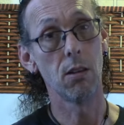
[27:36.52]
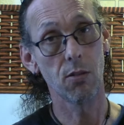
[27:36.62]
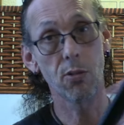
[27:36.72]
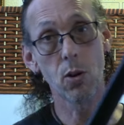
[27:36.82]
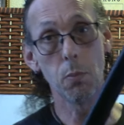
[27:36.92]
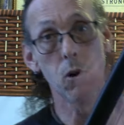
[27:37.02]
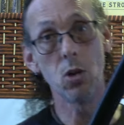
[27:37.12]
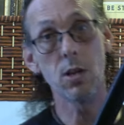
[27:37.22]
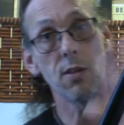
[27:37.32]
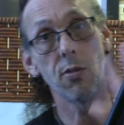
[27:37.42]
for the
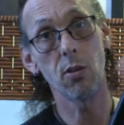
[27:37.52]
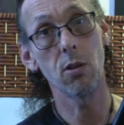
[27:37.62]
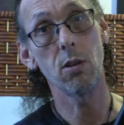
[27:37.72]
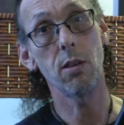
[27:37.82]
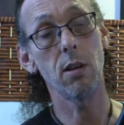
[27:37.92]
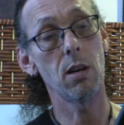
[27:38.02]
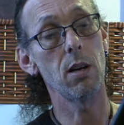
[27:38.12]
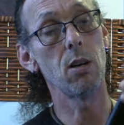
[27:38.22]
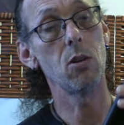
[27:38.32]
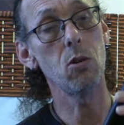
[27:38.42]
bohi for the,
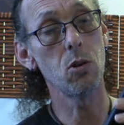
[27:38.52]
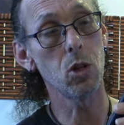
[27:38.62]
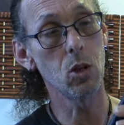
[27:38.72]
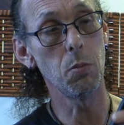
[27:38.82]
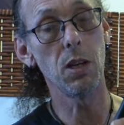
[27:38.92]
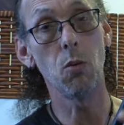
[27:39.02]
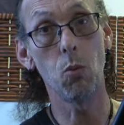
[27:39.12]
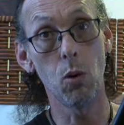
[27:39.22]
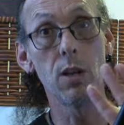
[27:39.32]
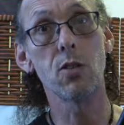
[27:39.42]
the unikubi
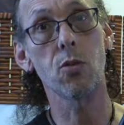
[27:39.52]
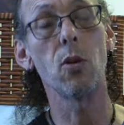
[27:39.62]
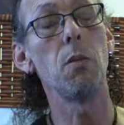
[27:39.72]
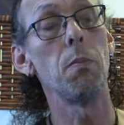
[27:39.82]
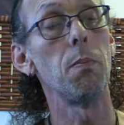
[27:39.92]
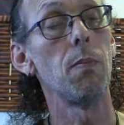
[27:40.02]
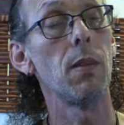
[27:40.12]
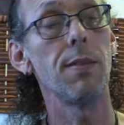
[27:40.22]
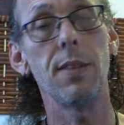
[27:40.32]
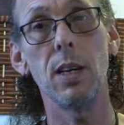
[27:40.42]
was from
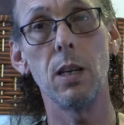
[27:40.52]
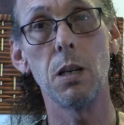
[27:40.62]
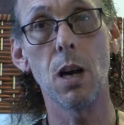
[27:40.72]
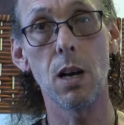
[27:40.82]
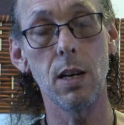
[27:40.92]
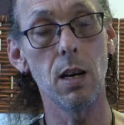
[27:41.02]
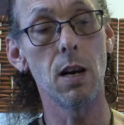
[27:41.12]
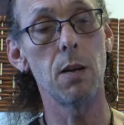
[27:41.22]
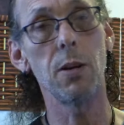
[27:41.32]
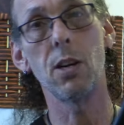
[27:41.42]
the
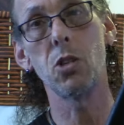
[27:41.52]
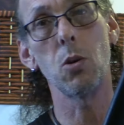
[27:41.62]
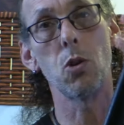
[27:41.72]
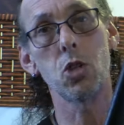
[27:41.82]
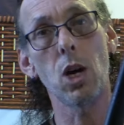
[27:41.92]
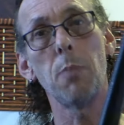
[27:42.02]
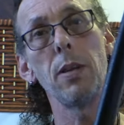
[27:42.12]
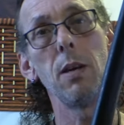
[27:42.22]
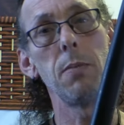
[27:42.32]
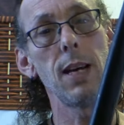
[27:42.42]
naginata because they were
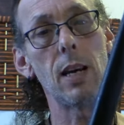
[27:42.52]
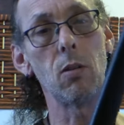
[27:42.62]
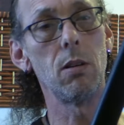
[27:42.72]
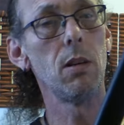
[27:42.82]
chopping them down,